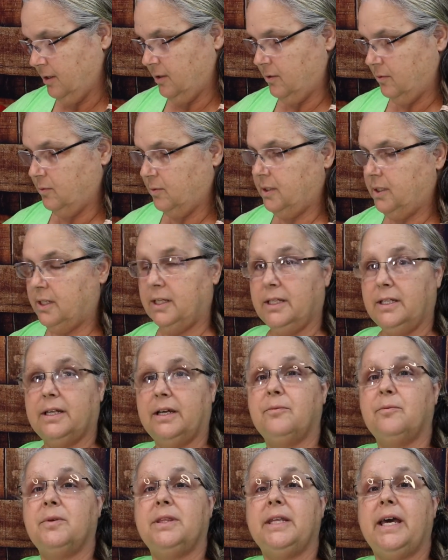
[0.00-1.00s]
when you get
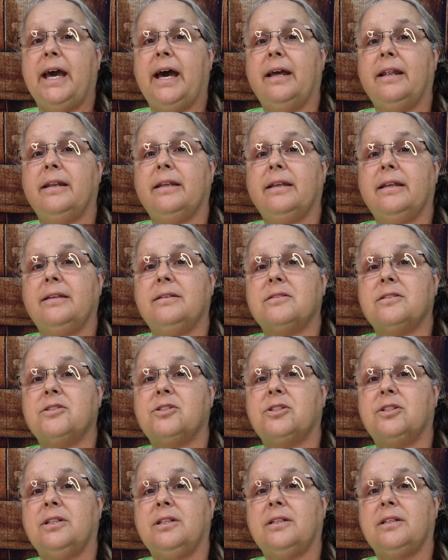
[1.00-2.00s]
done with that, is it
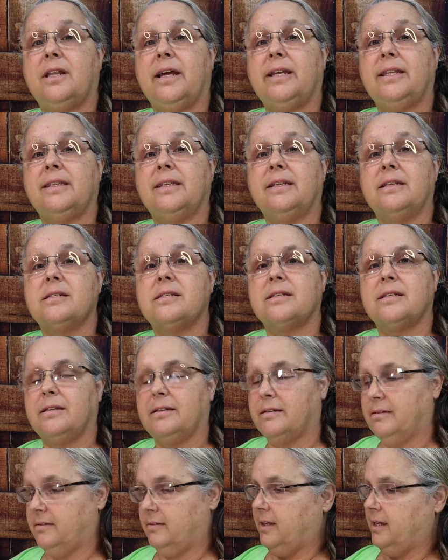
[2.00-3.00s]
should look like this.
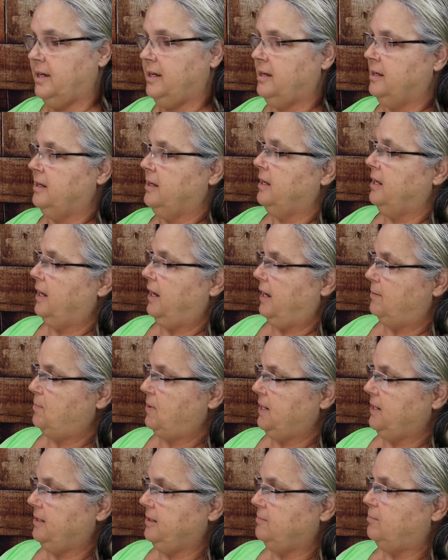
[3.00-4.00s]
Okay, I
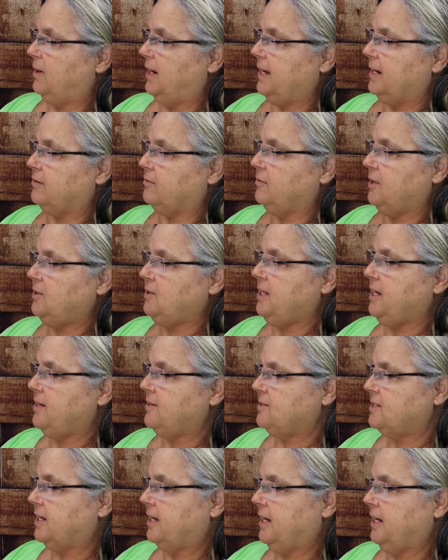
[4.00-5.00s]
painted black around the
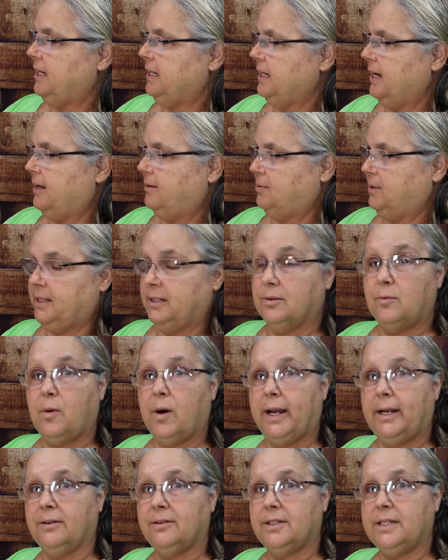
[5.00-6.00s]
outside, I painted
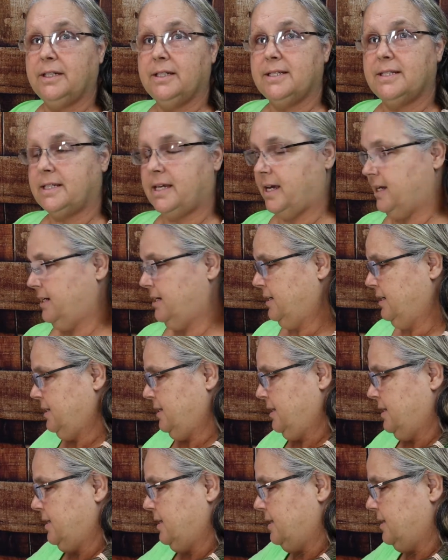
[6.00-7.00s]
white on the inside.
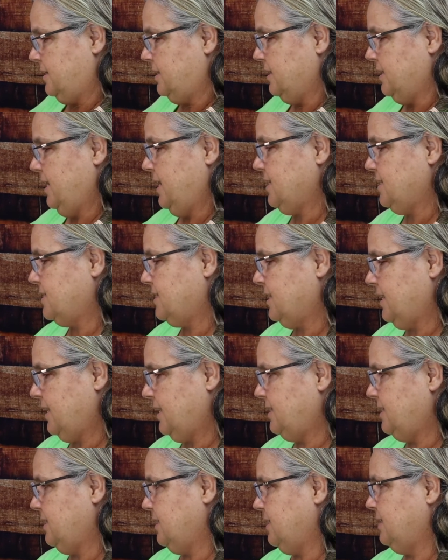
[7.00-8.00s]
The next thing I
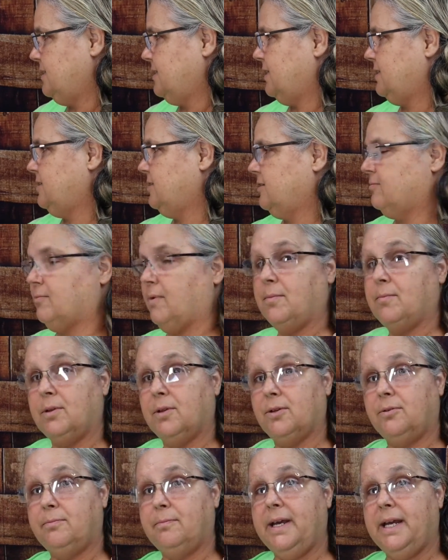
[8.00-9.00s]
did is I took my
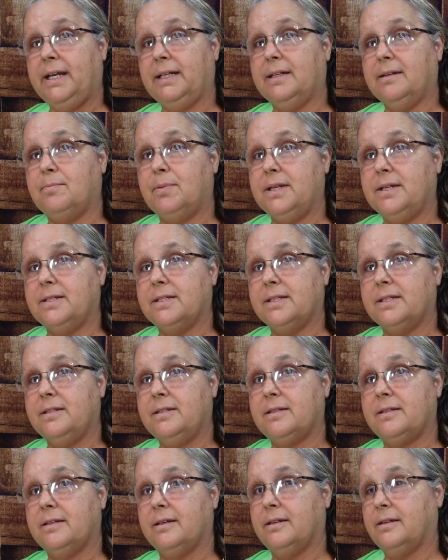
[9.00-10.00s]
little magnet
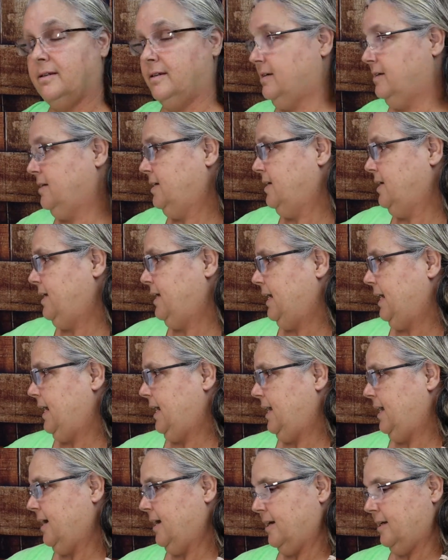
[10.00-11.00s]
pieces
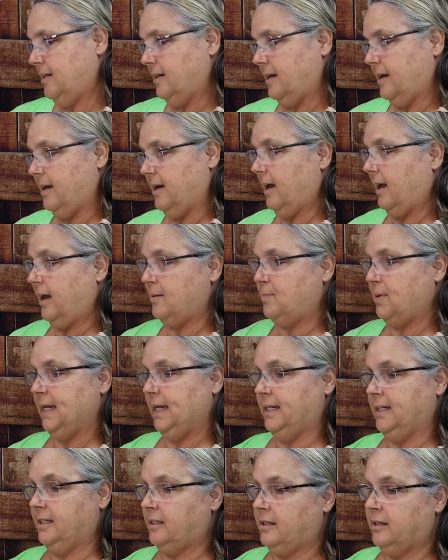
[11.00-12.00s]
and I
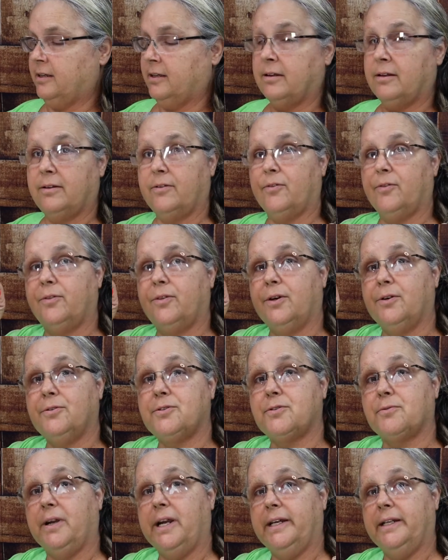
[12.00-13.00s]
painted
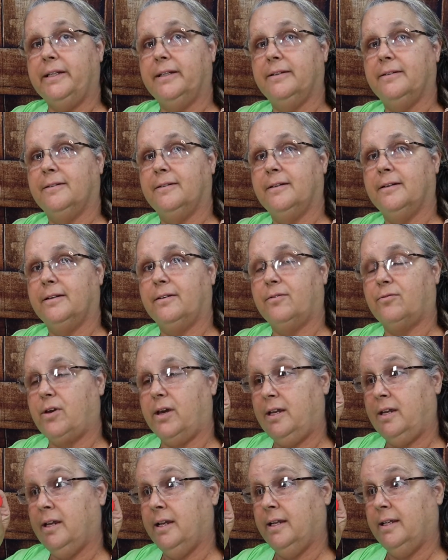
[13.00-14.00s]
those red.
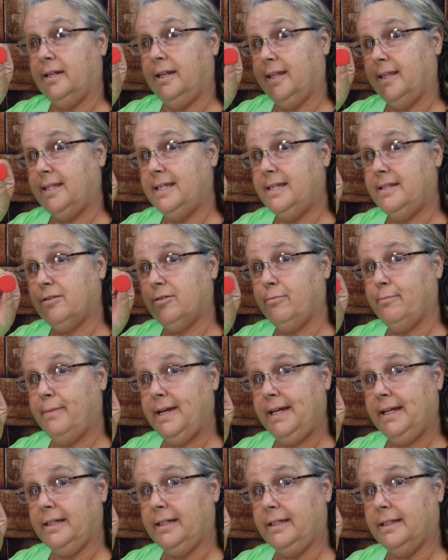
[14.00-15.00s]
Okay, now these are
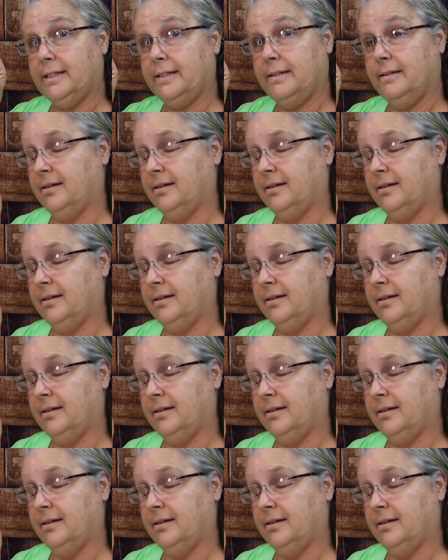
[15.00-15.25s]
magnet.